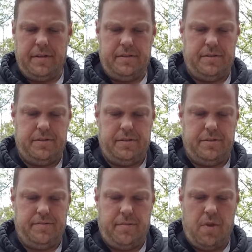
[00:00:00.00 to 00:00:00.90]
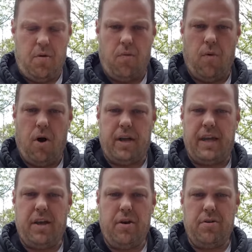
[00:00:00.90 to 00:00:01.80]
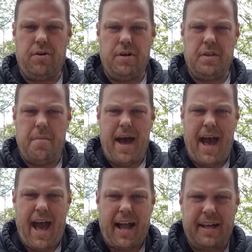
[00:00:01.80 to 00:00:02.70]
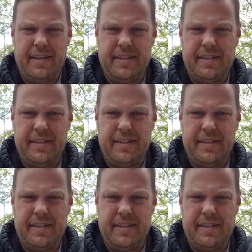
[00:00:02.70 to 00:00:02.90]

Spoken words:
There's a wonky code on the back.